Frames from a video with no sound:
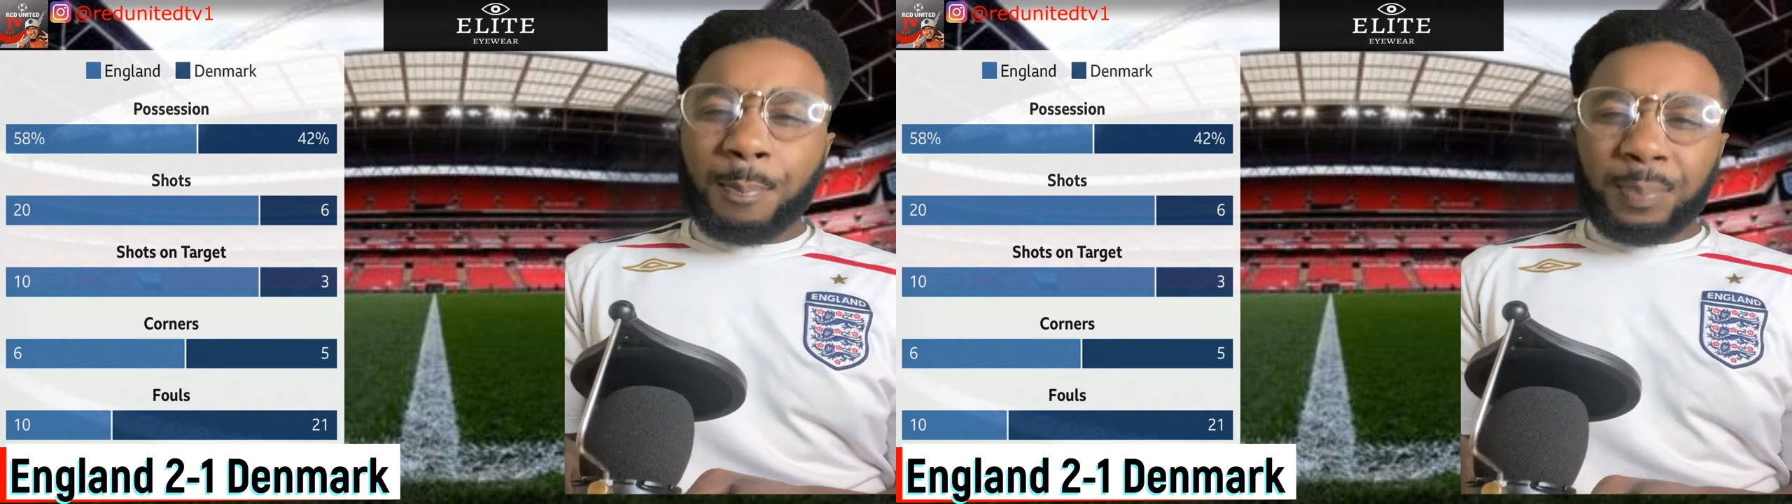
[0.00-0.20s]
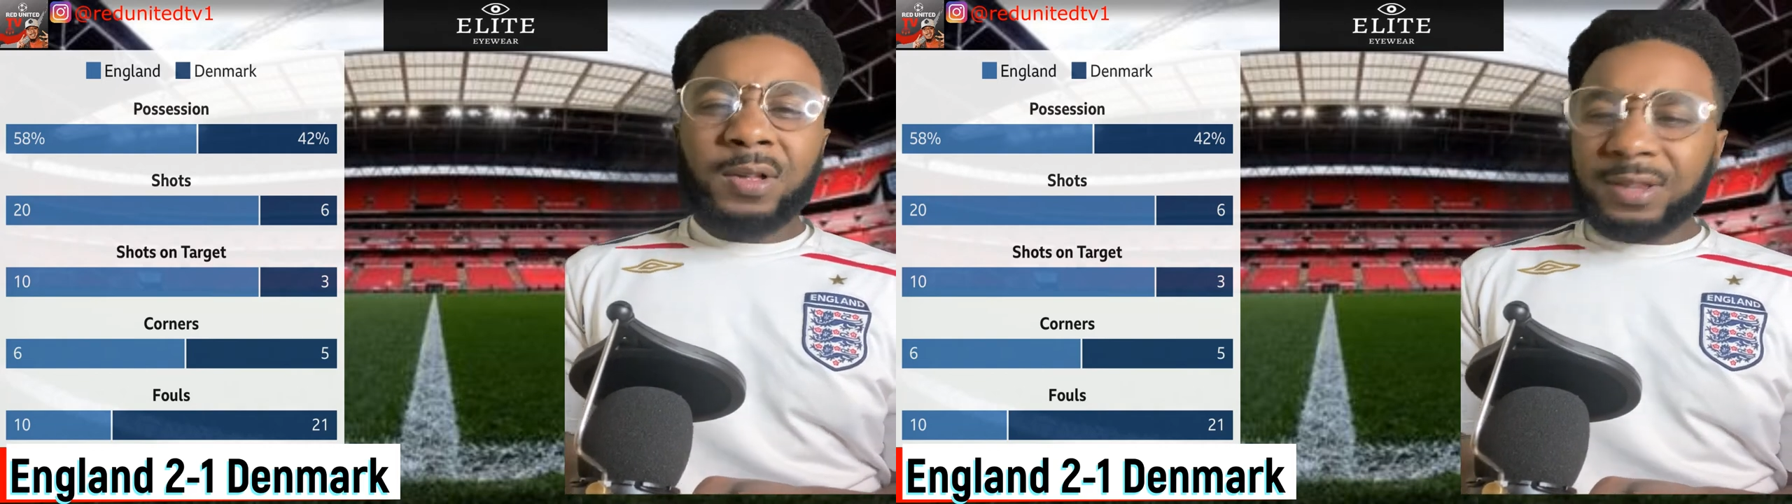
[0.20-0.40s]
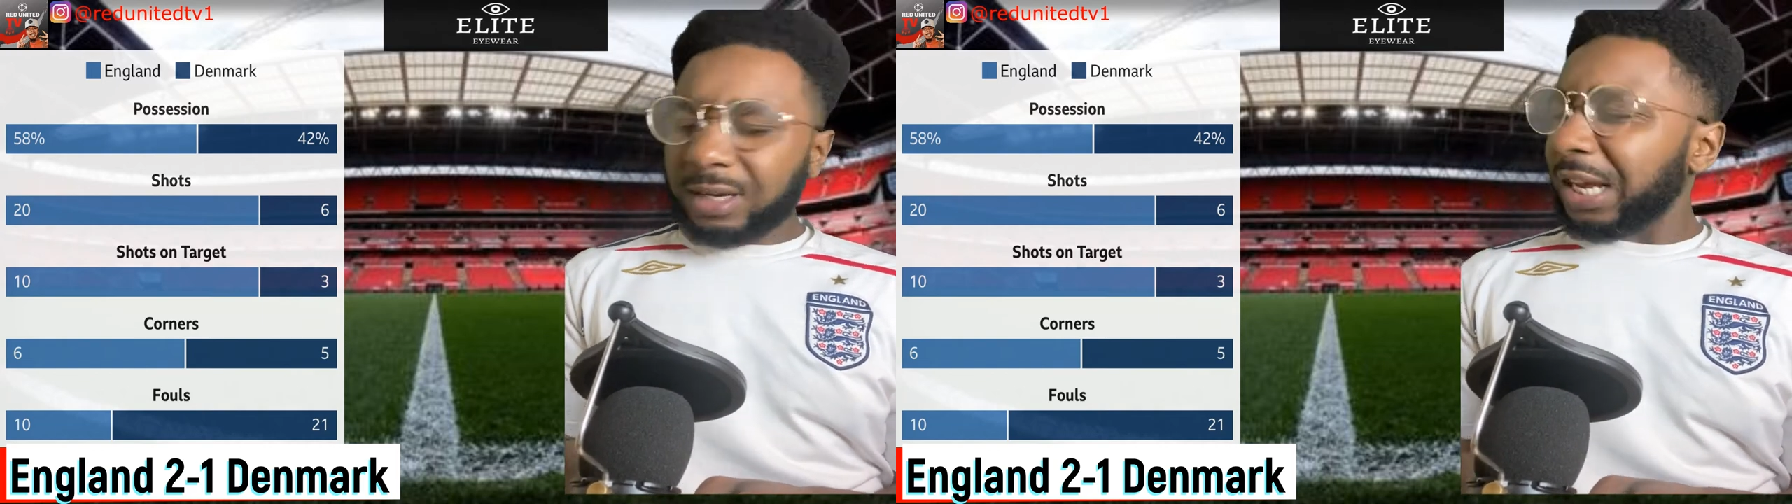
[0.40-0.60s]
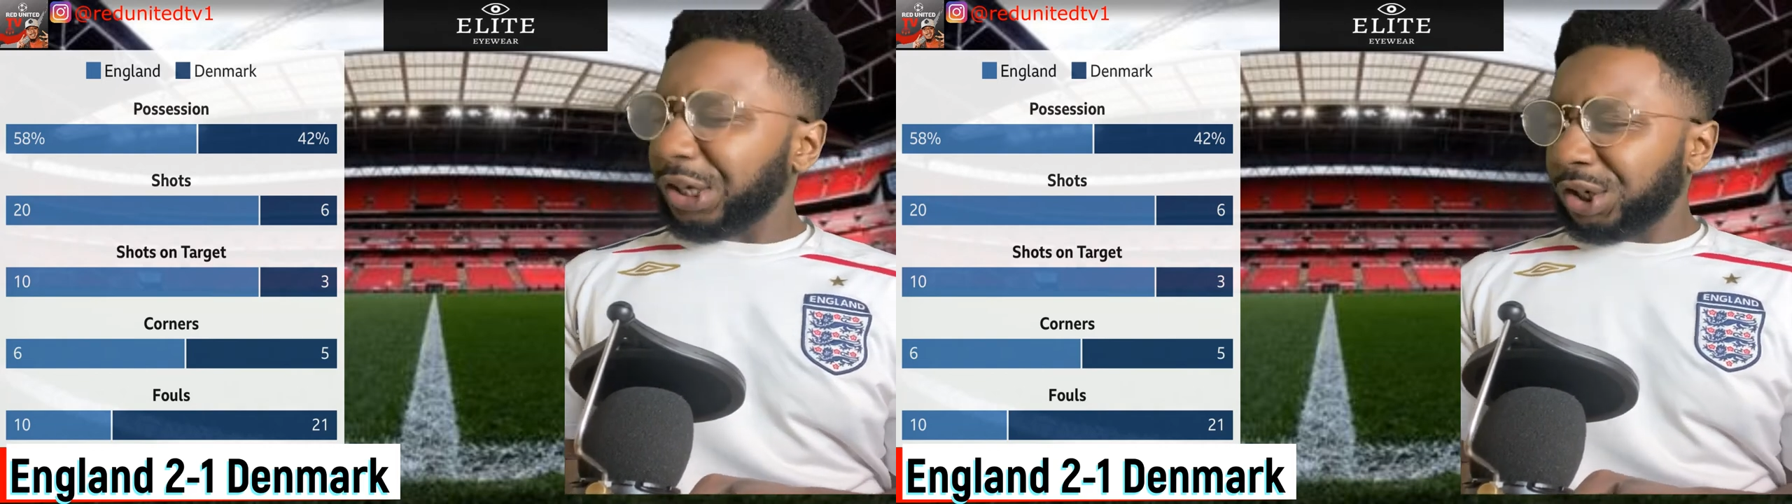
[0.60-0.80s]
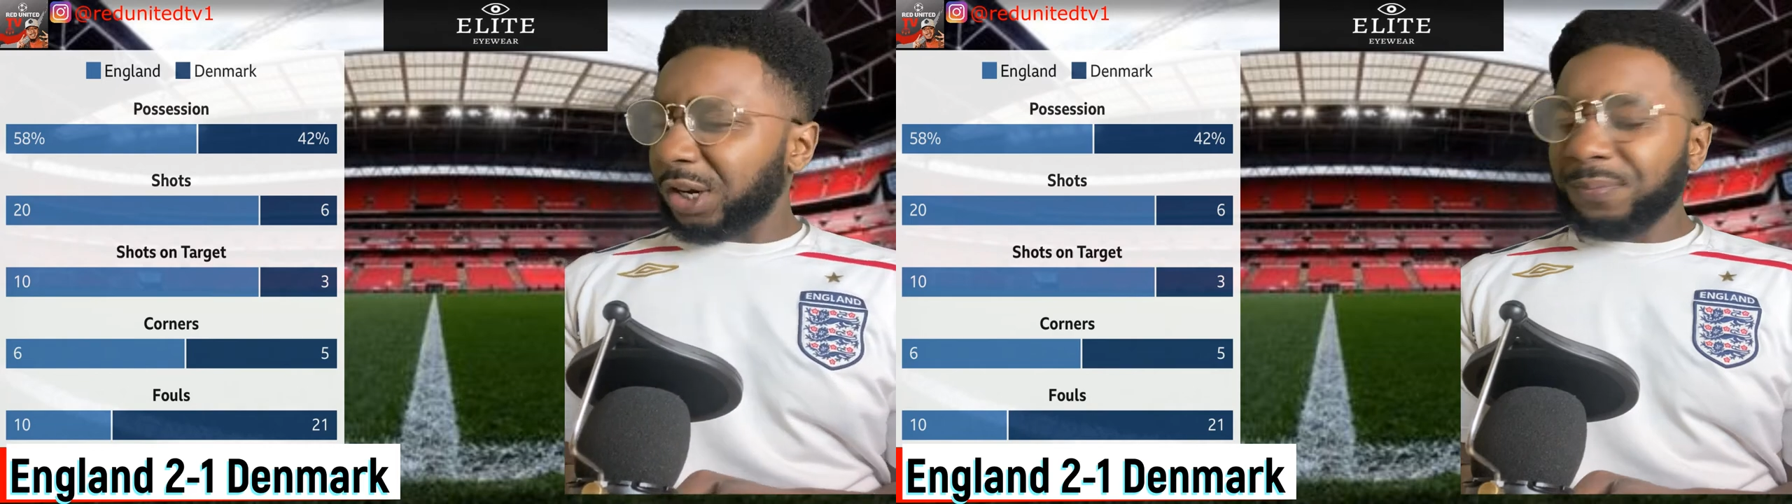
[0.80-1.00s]
upon the
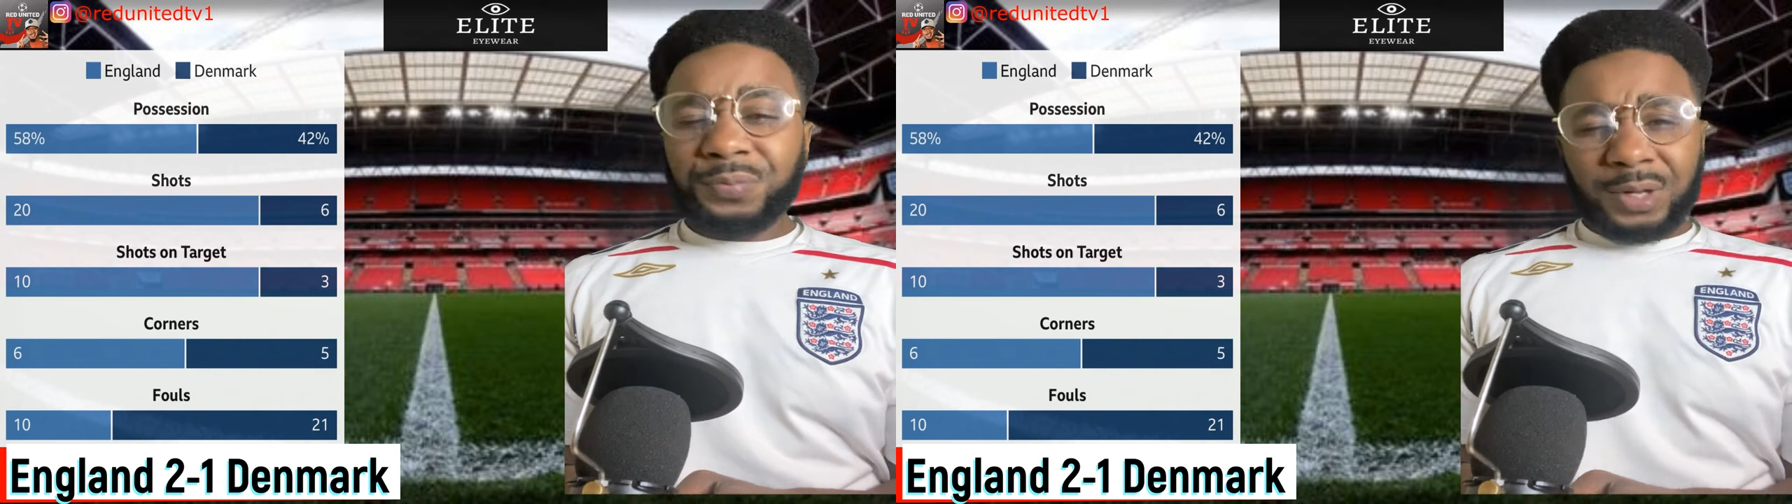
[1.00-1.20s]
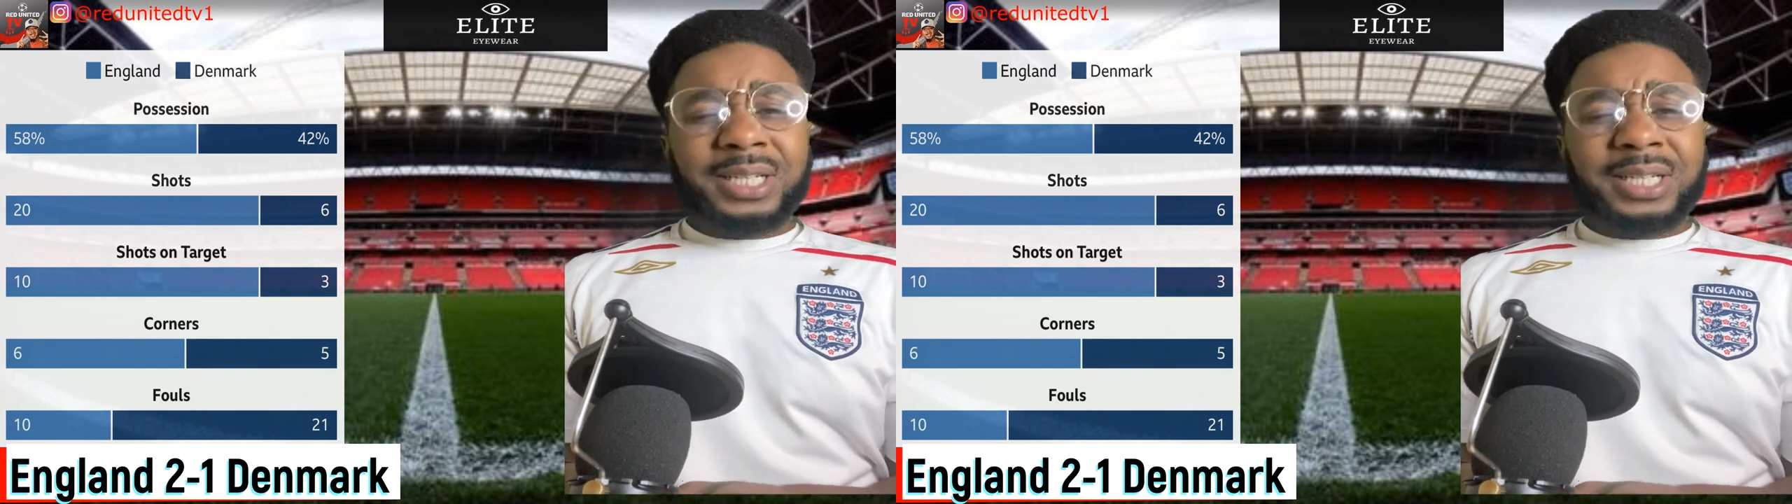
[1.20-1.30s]
nation,